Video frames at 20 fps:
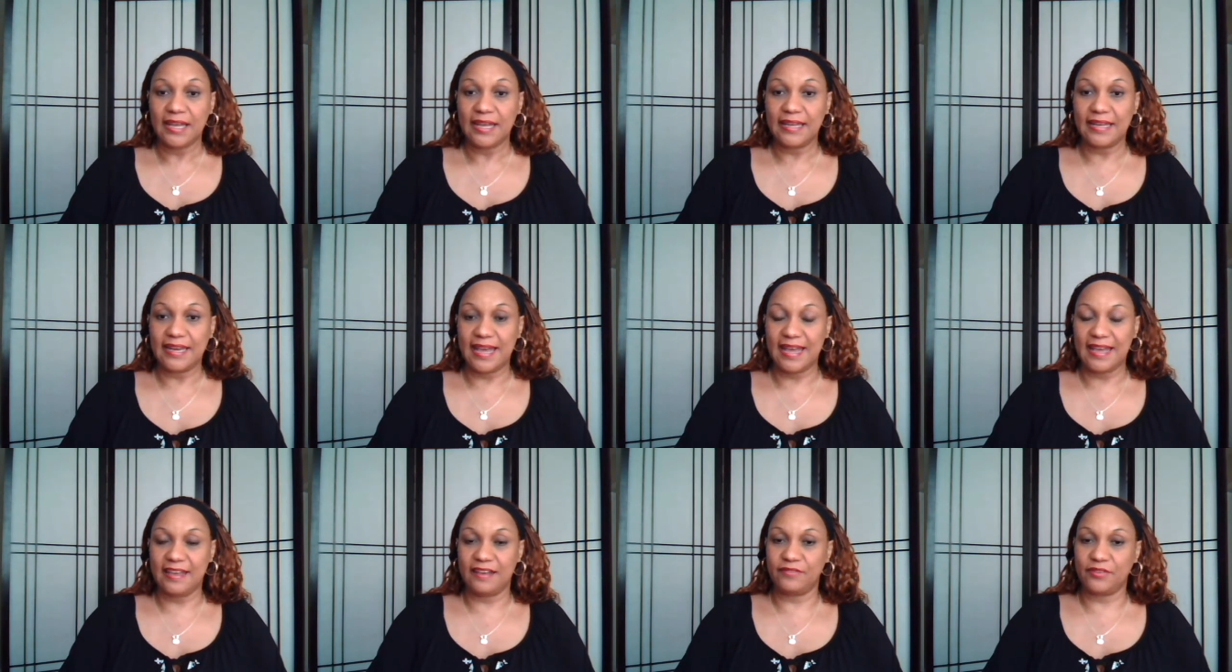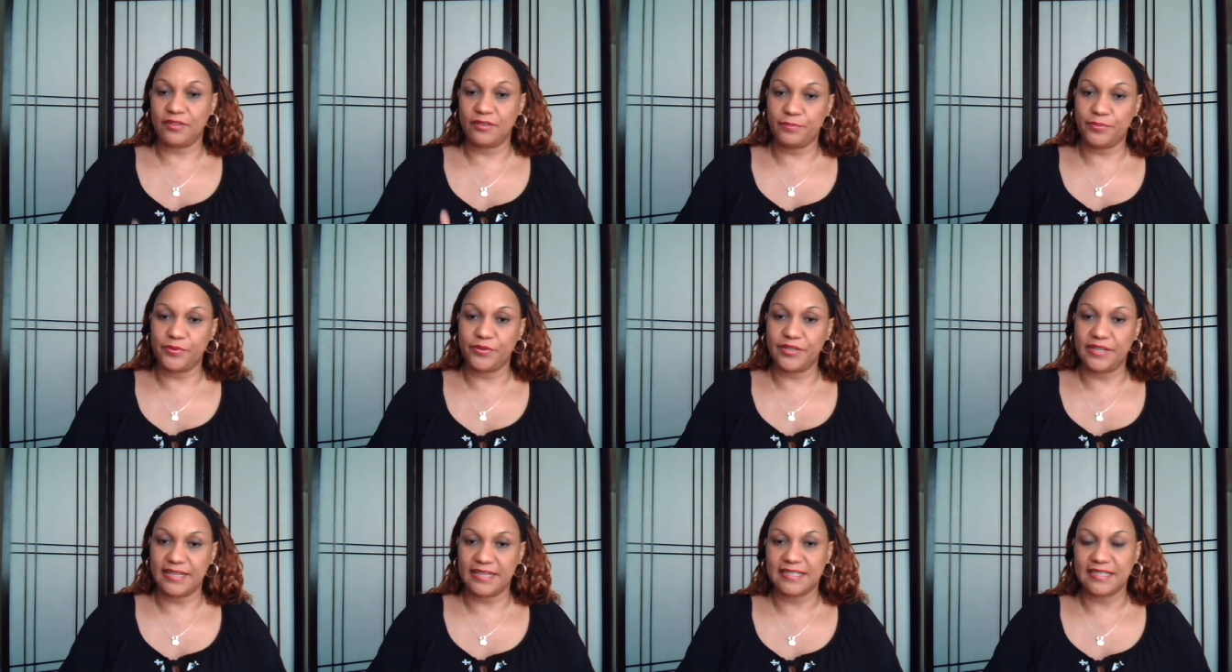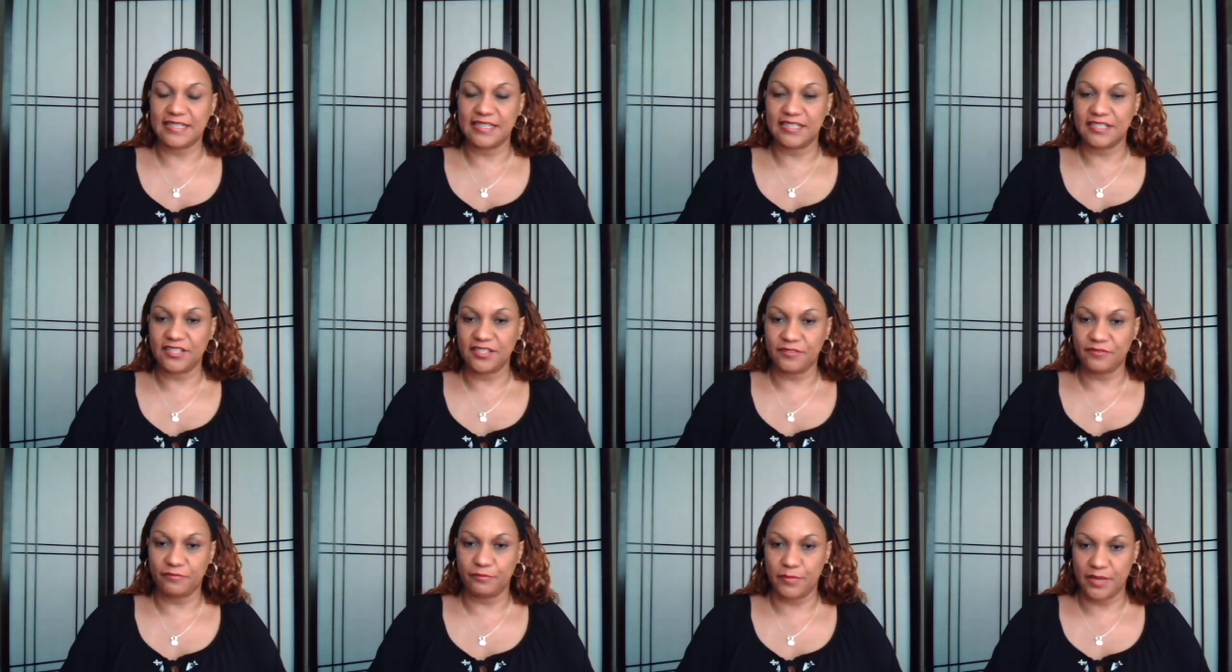and I have a pretty
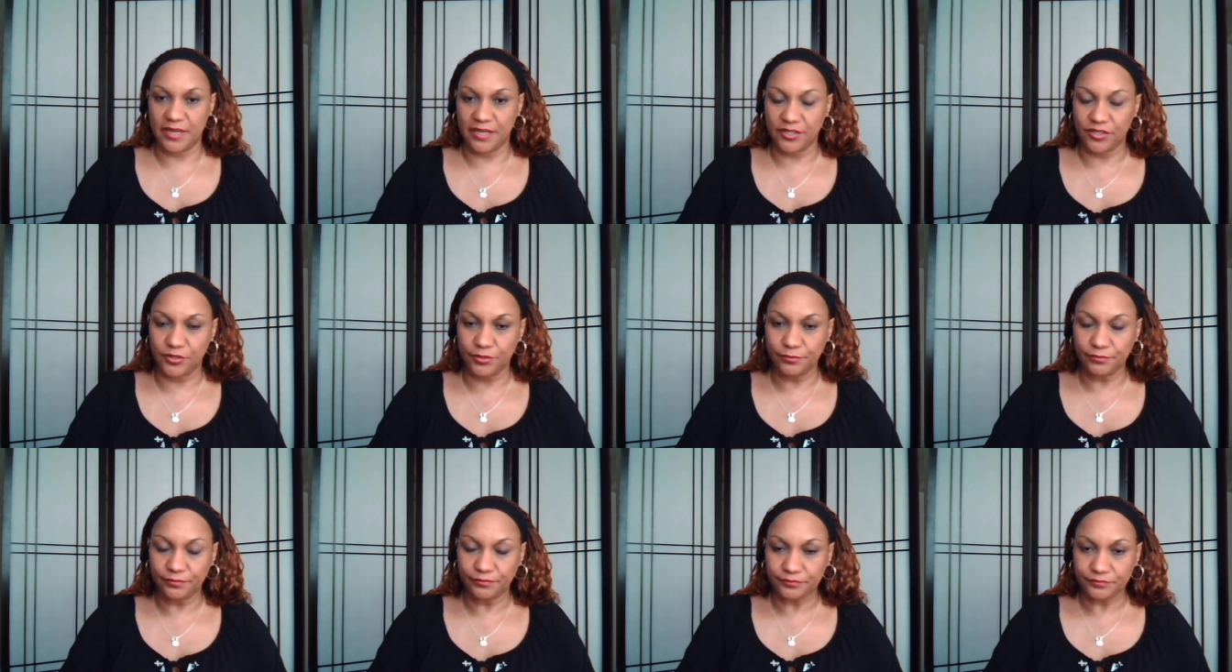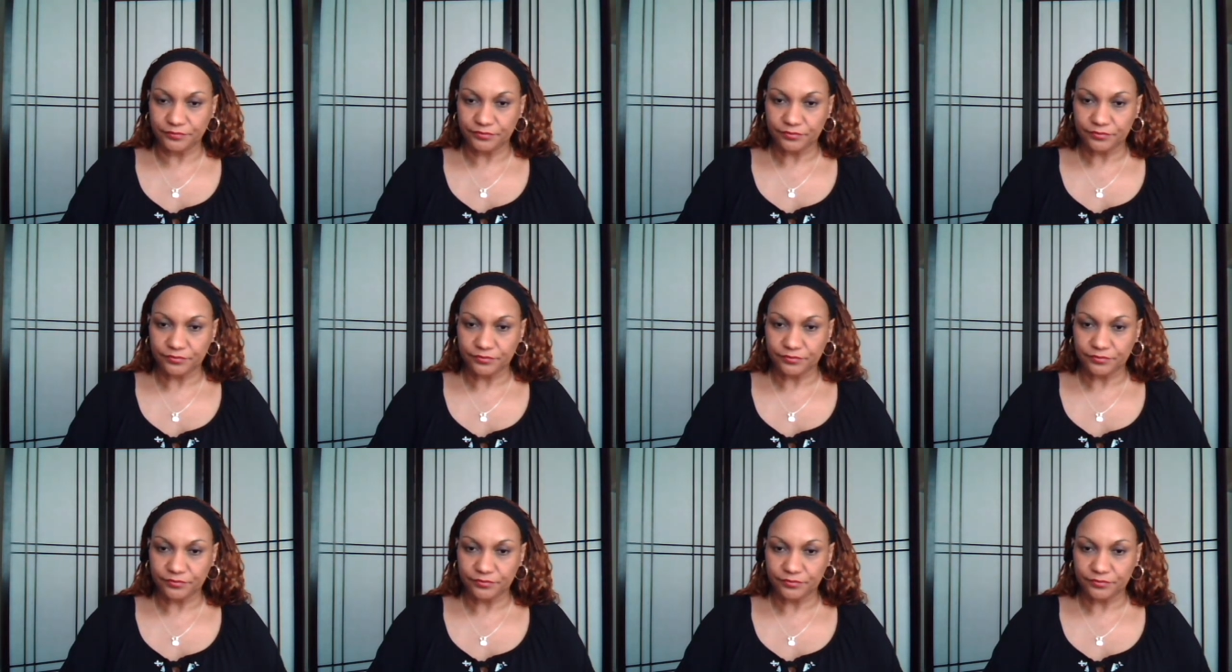extensive menu.